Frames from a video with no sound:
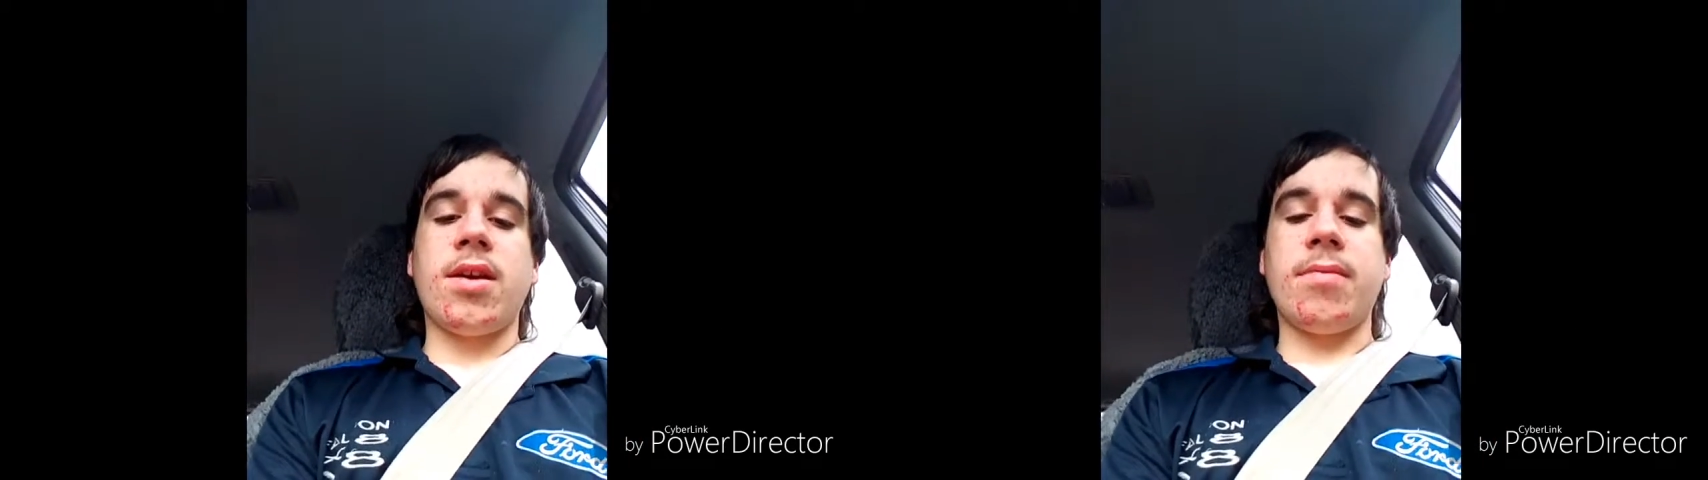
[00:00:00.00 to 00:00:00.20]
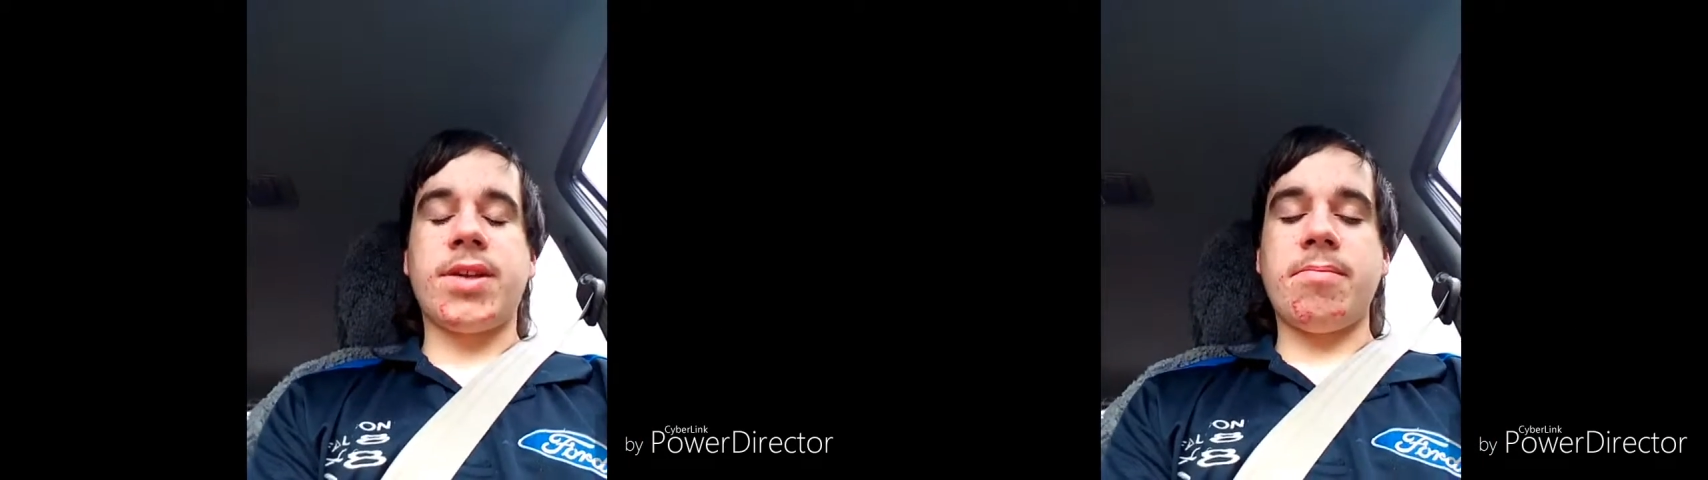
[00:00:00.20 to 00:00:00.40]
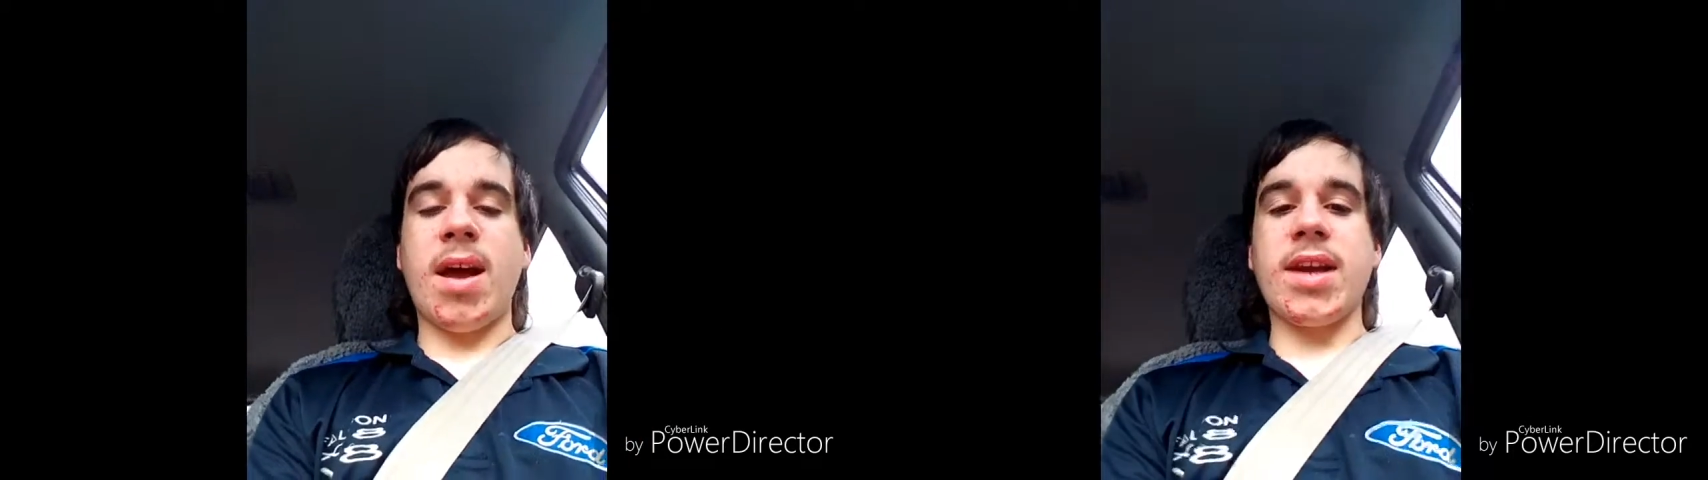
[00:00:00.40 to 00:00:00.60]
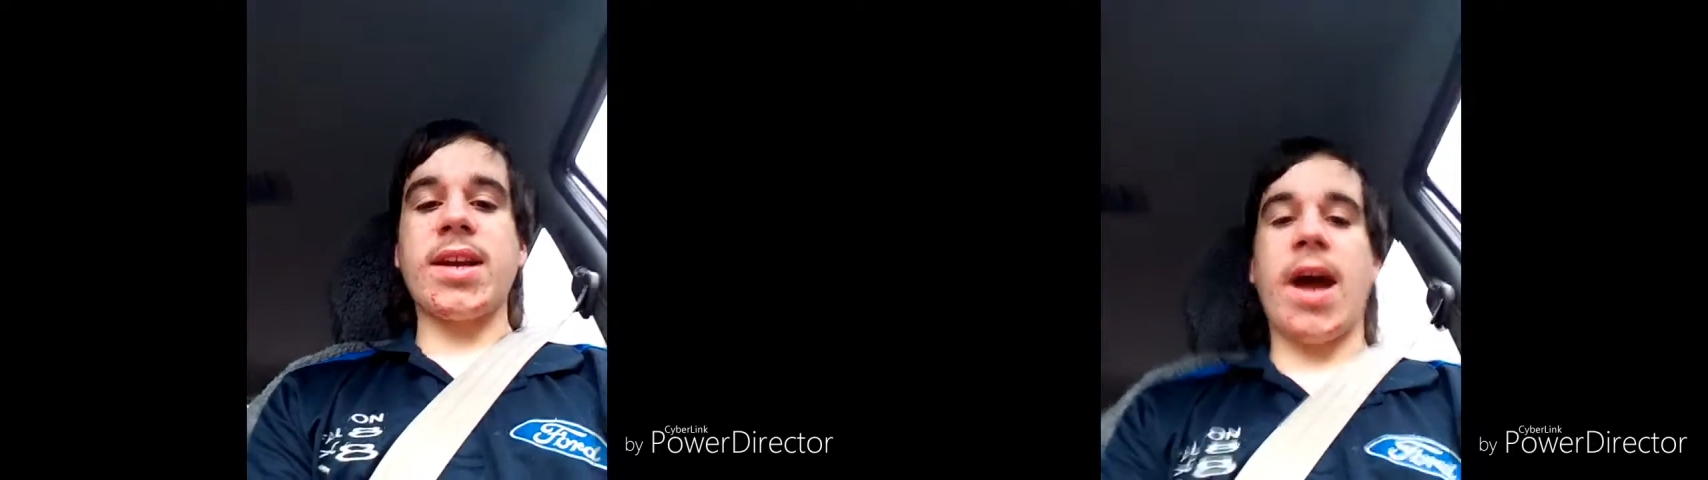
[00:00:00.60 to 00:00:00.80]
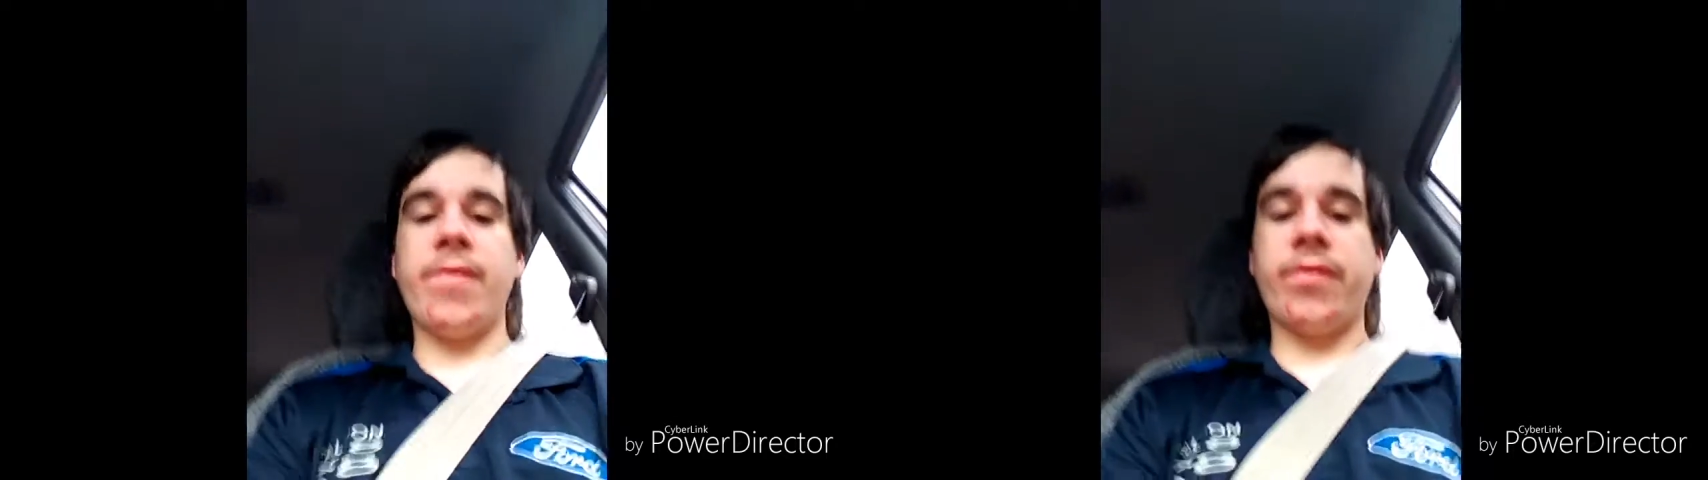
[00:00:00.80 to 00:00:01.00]
I did make
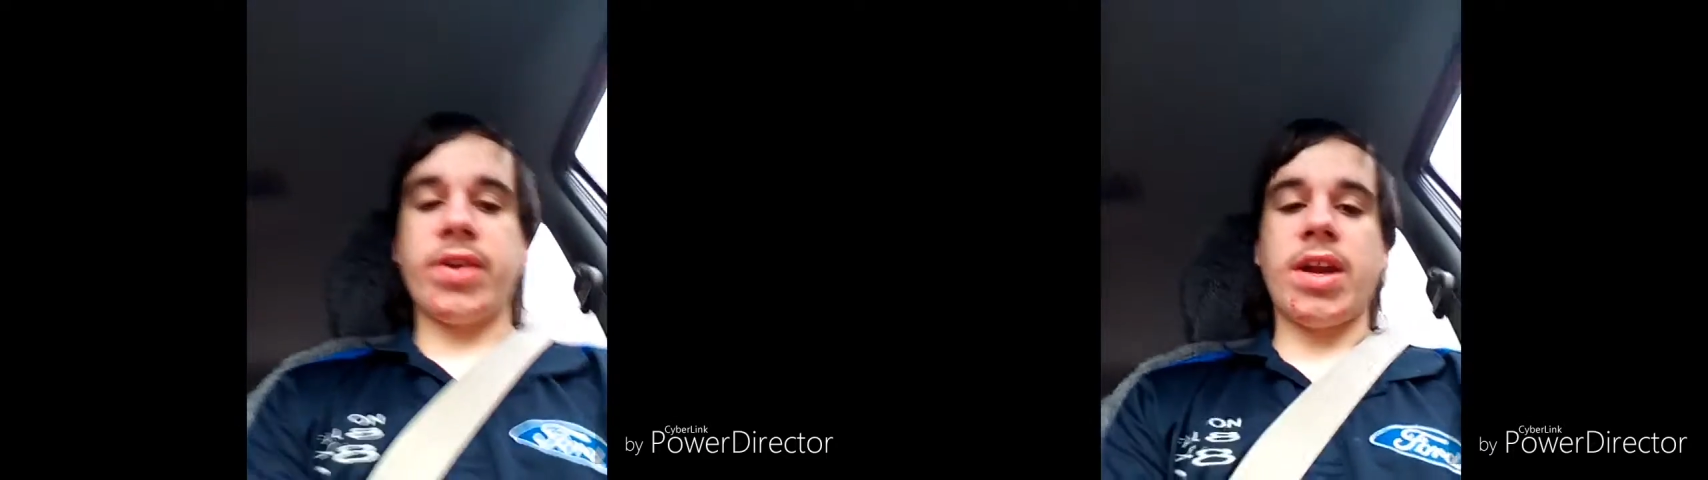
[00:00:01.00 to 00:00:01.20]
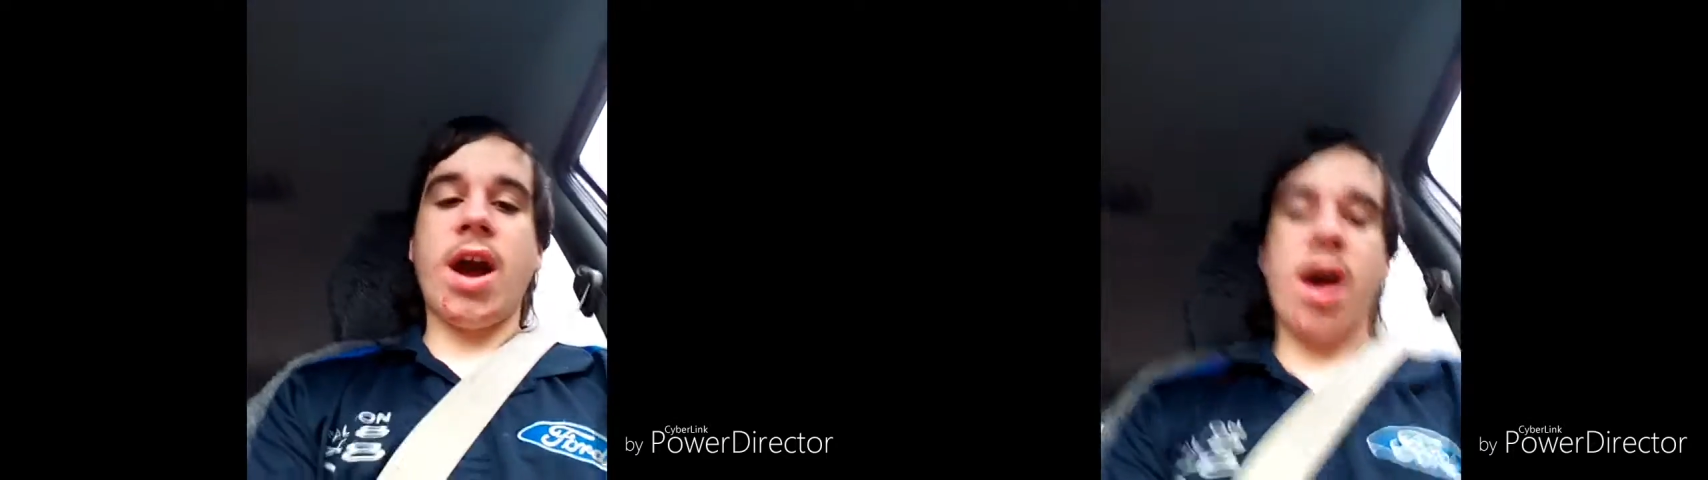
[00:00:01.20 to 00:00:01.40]
another video